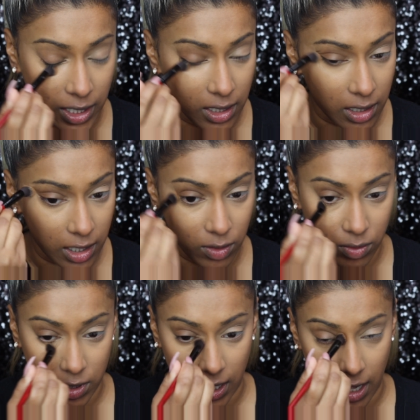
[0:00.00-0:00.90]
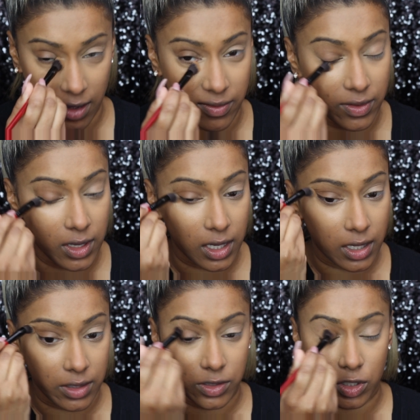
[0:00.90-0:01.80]
bit. I don't really have
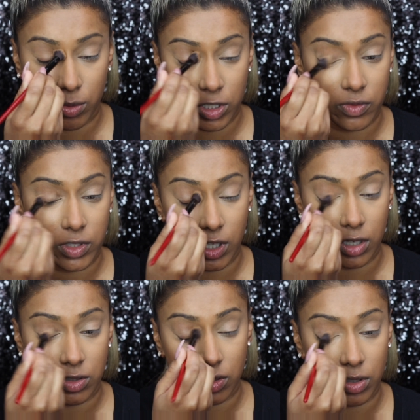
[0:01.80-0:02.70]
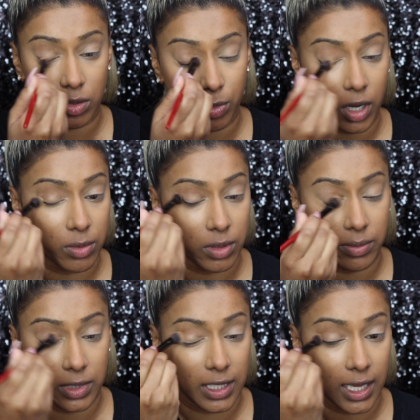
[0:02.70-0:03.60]
too much of a dark circle
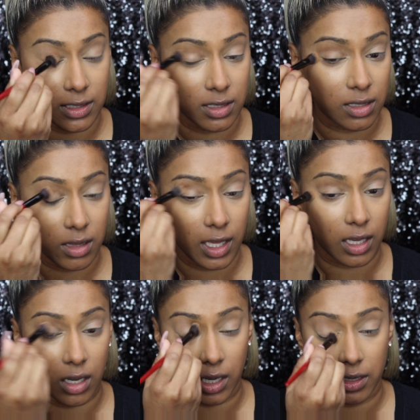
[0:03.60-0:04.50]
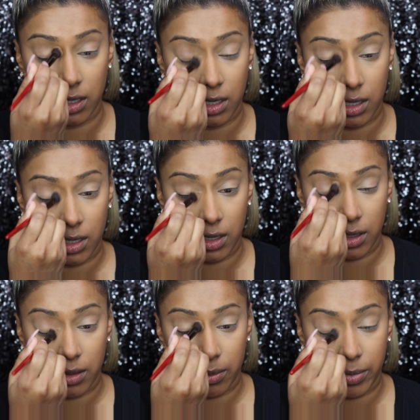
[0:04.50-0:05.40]
problem yet, thank God.
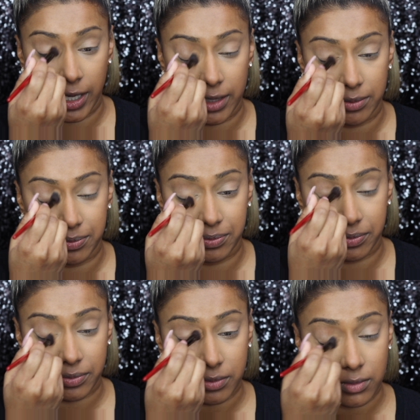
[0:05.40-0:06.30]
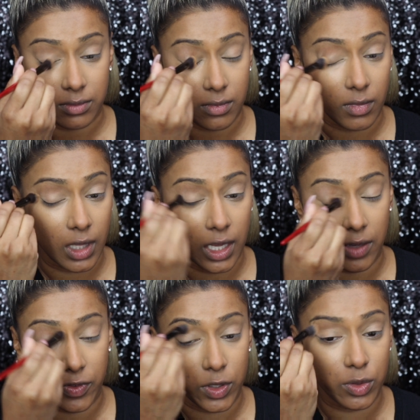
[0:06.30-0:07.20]
But
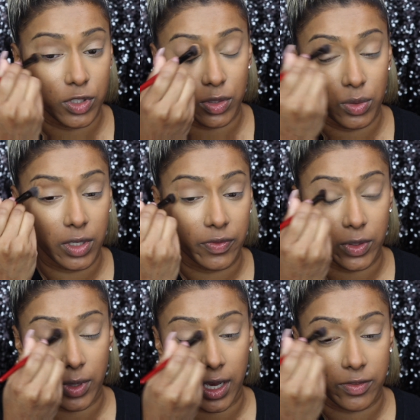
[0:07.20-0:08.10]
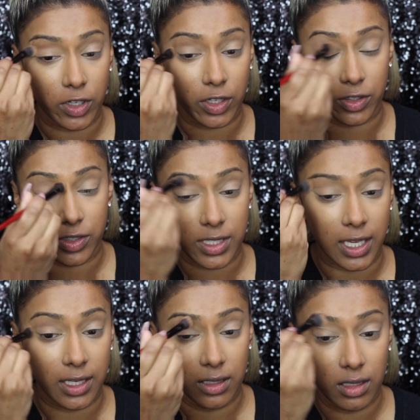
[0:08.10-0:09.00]
if you do, if you have darker
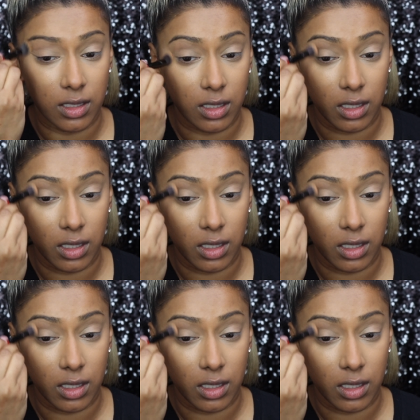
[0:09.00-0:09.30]
skin